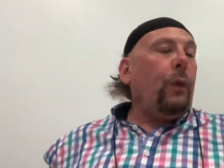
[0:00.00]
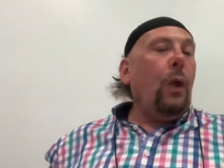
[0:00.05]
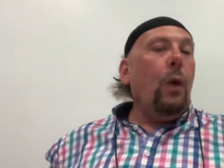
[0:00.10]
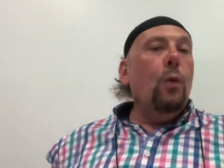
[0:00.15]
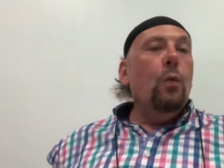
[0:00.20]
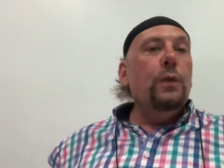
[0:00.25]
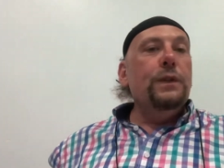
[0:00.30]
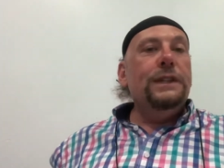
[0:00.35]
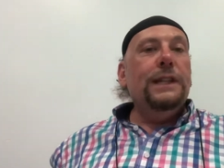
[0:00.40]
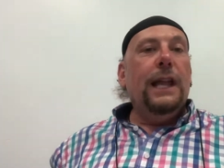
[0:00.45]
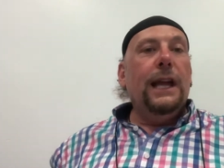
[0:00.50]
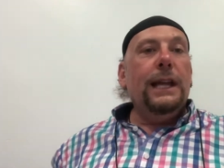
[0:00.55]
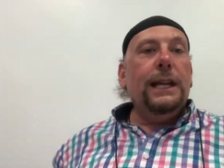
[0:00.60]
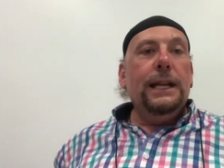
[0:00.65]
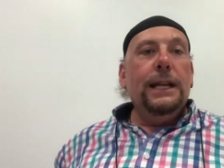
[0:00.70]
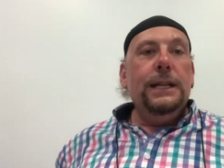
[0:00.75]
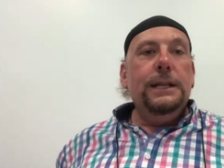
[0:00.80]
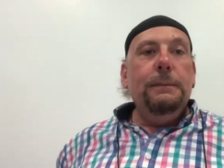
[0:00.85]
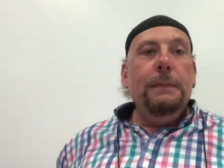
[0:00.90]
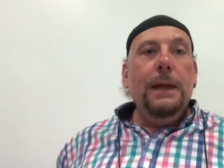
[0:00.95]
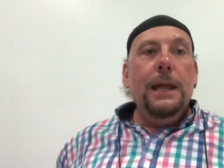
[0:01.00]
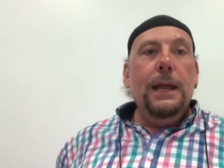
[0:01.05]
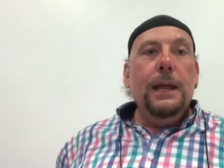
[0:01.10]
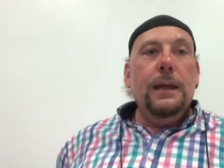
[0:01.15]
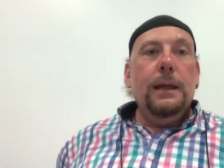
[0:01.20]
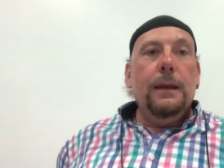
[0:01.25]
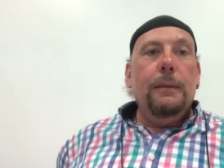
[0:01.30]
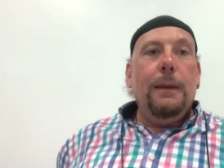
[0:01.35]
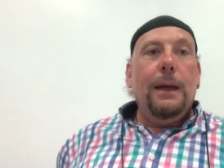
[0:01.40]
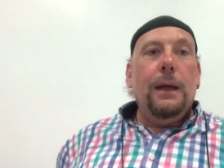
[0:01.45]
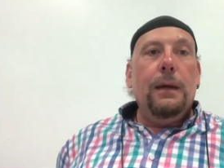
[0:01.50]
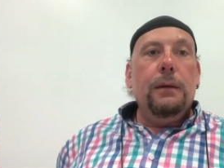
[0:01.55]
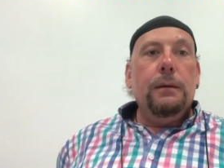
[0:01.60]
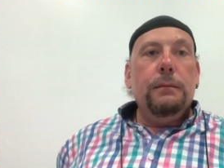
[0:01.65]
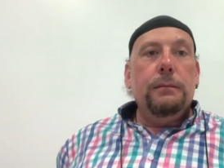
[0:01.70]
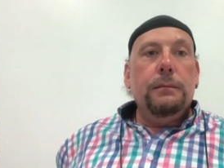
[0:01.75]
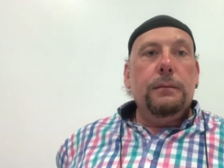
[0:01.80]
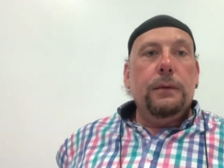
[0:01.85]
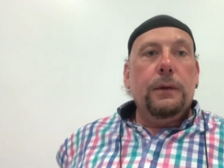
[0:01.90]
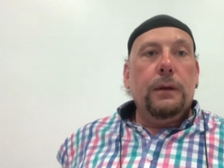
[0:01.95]
Or was likely to be about
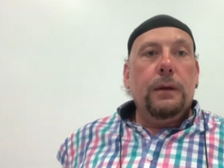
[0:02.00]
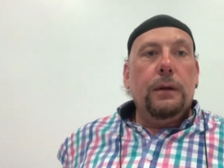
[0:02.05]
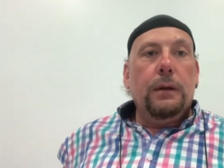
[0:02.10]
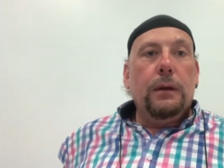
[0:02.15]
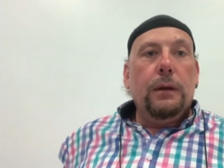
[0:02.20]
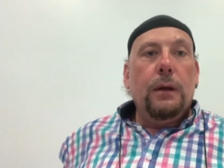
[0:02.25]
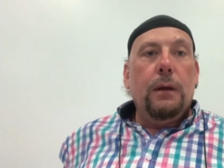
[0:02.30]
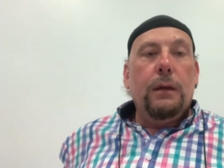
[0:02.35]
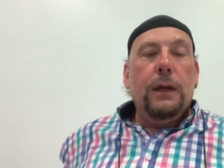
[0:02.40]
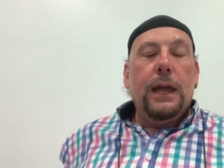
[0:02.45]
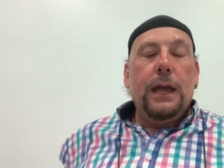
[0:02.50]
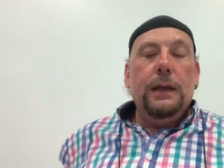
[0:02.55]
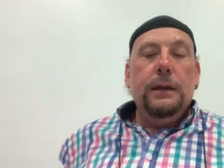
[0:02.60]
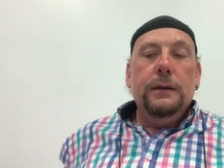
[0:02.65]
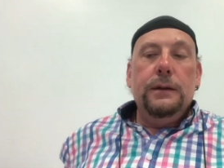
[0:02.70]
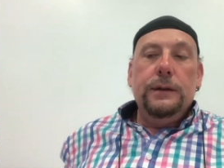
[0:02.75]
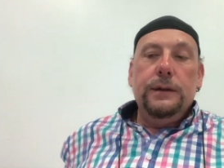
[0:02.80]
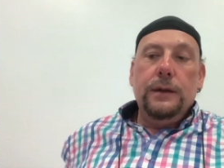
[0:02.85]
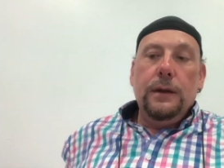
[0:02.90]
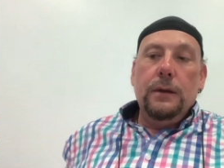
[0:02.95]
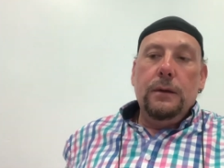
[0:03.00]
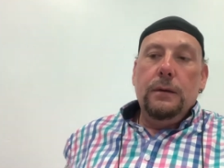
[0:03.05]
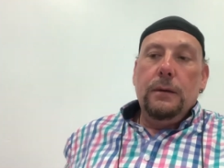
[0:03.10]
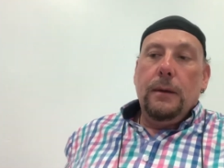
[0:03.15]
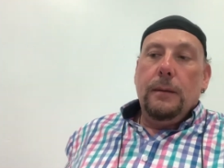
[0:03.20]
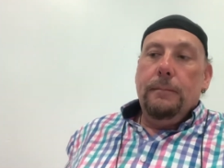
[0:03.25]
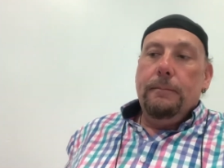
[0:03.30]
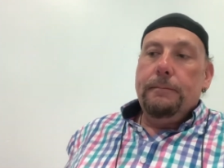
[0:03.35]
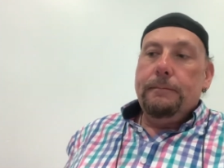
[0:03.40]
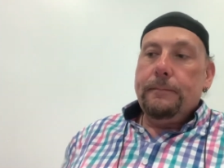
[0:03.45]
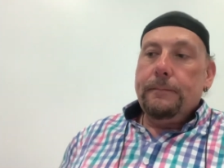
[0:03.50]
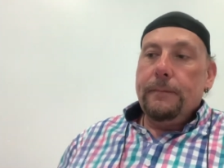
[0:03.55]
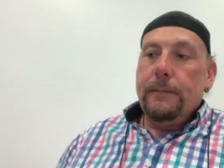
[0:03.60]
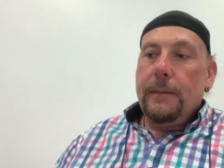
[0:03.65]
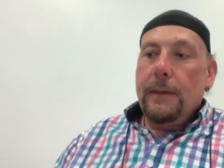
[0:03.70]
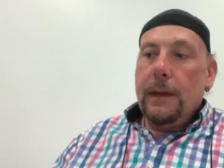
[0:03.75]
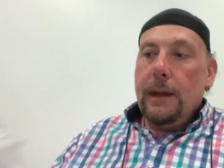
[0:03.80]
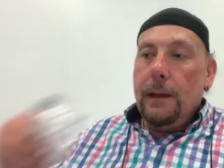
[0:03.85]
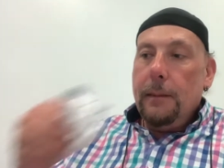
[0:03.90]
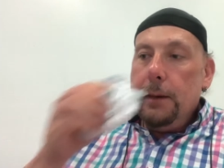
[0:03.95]
cocaine. So,
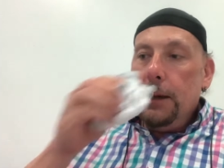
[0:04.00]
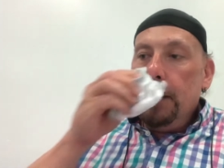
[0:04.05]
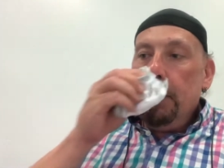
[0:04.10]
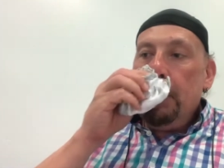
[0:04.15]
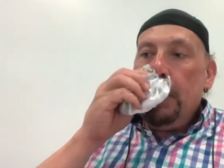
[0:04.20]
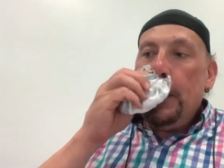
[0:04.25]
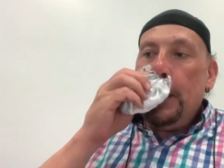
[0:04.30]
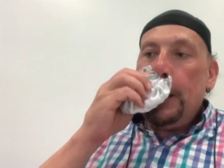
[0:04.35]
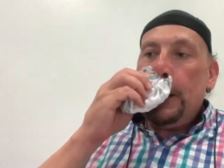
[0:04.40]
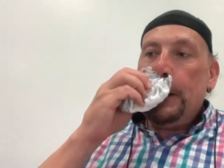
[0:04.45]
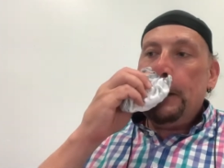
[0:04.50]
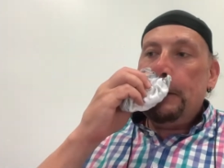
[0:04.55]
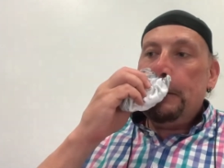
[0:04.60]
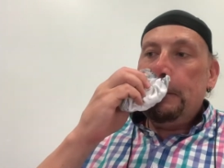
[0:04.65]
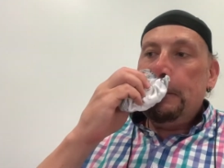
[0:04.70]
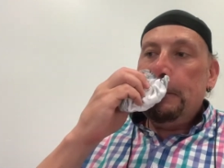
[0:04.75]
I mean, in my